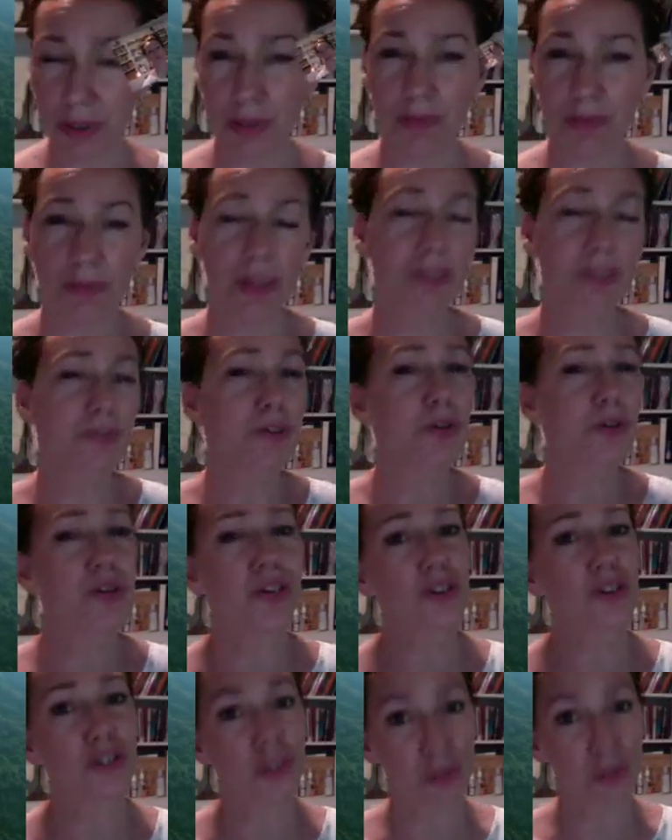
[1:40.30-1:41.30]
Now, of course, there's
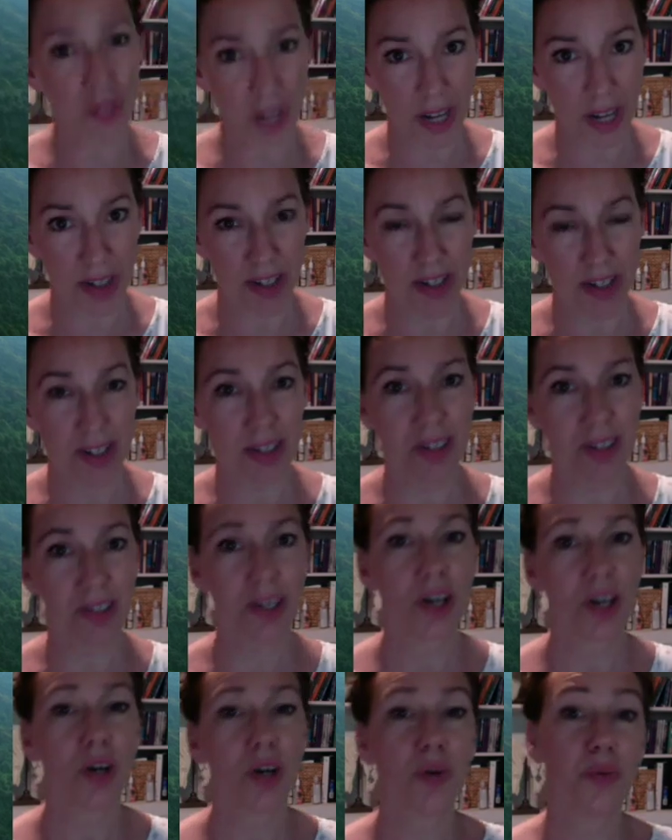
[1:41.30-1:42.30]
two sides to this.
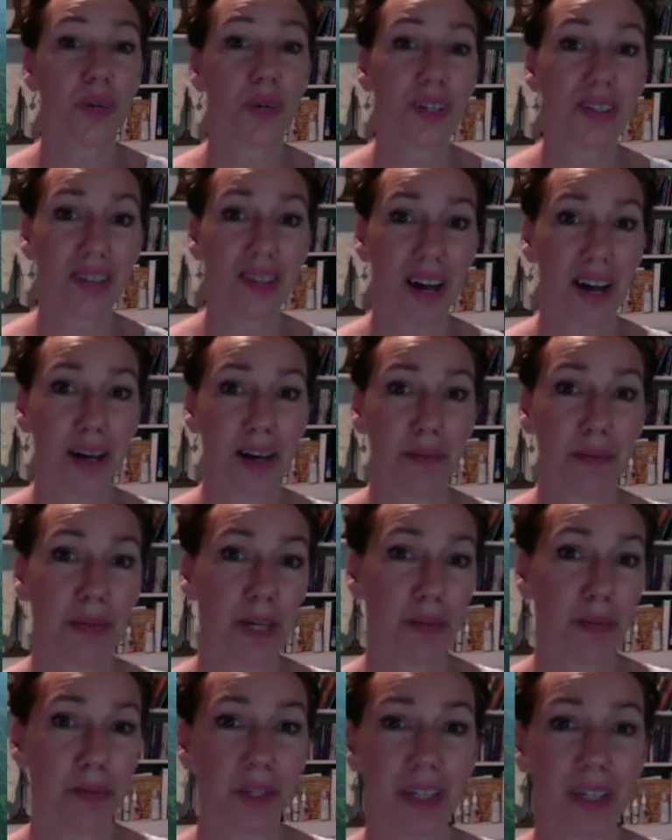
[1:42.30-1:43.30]
One side might
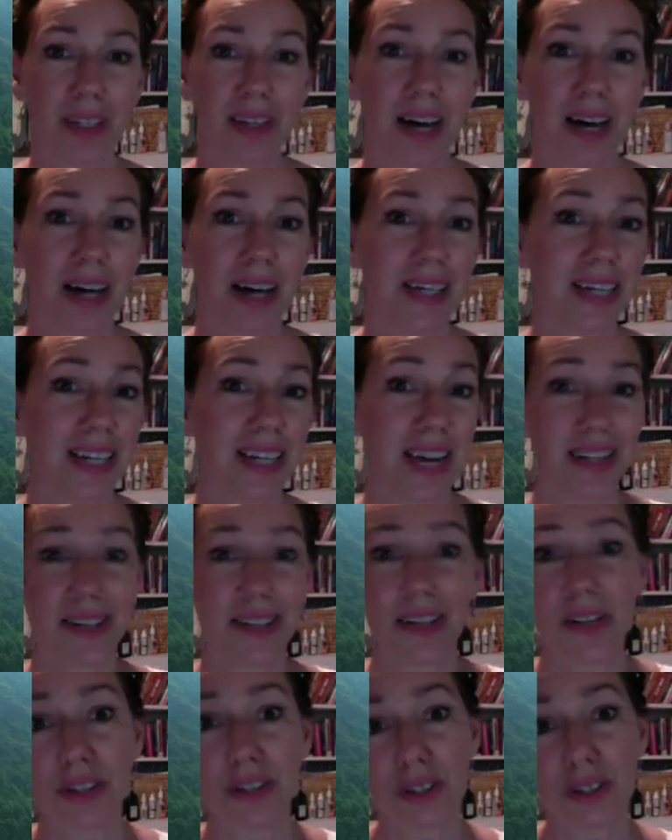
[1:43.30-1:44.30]
be that it has
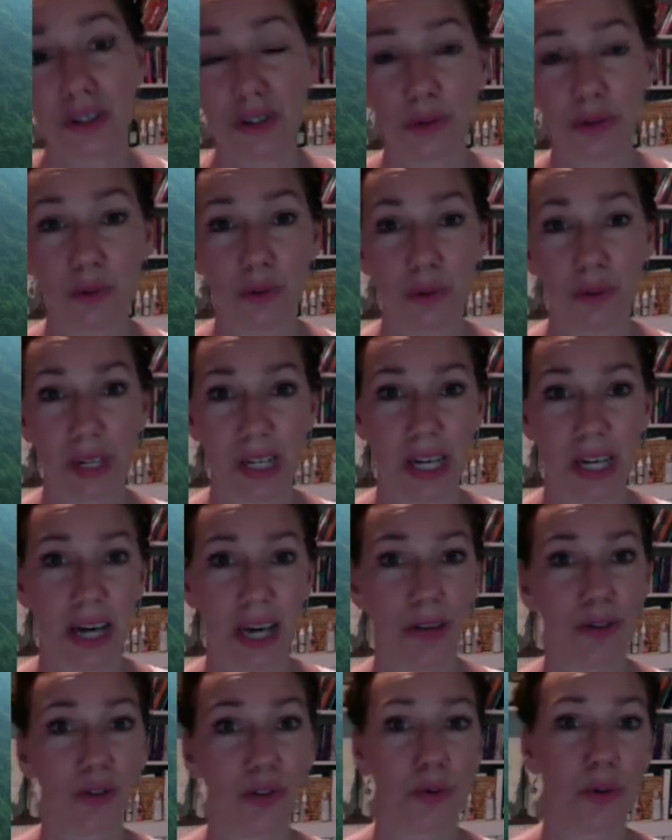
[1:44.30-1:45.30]
nothing to do with being
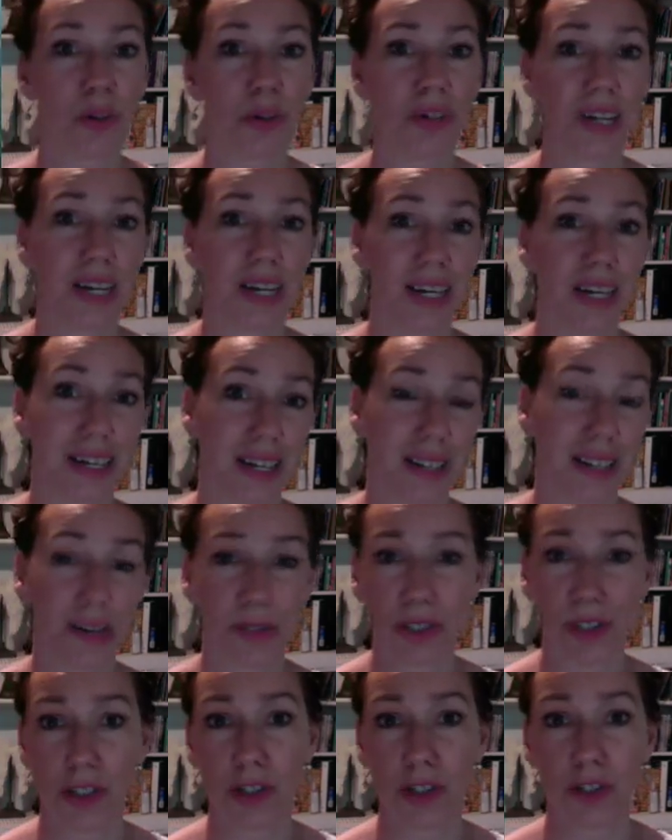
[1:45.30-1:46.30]
outdoors and it has
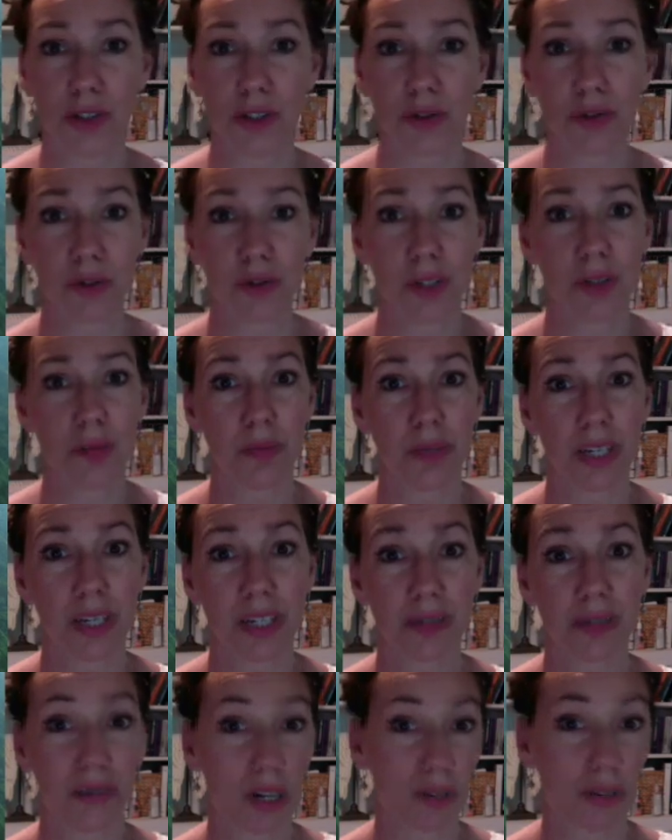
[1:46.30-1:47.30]
everything to do with being in
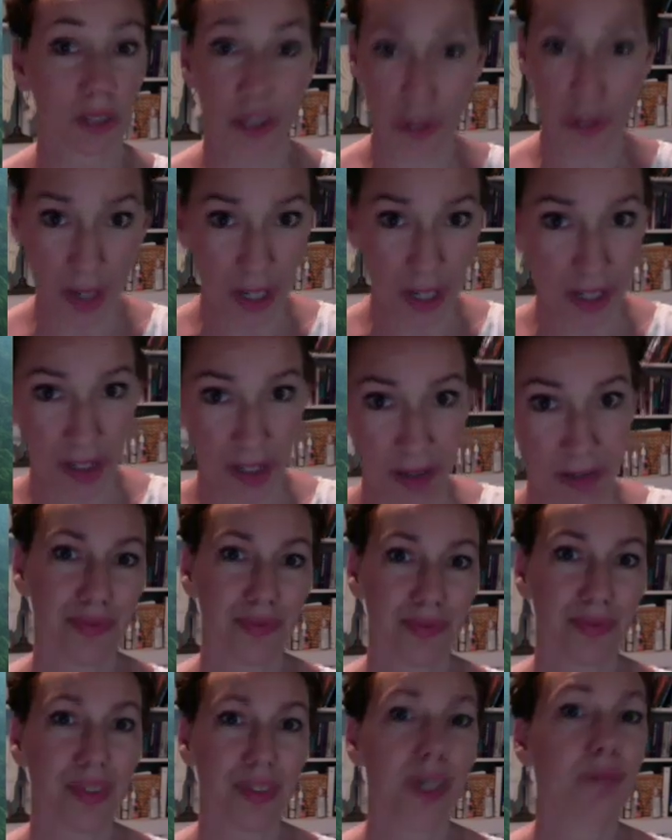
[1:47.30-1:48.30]
front of a screen.
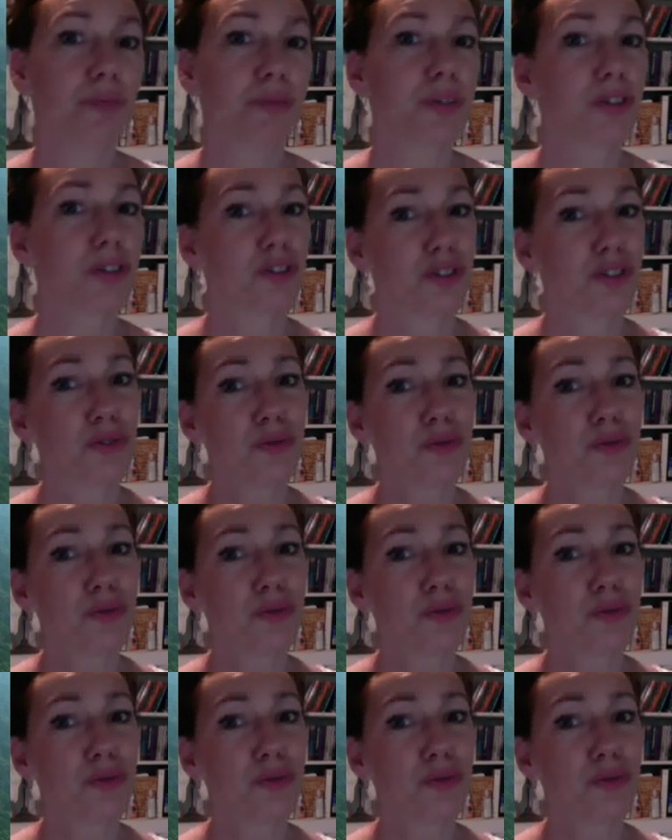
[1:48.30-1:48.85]
But the two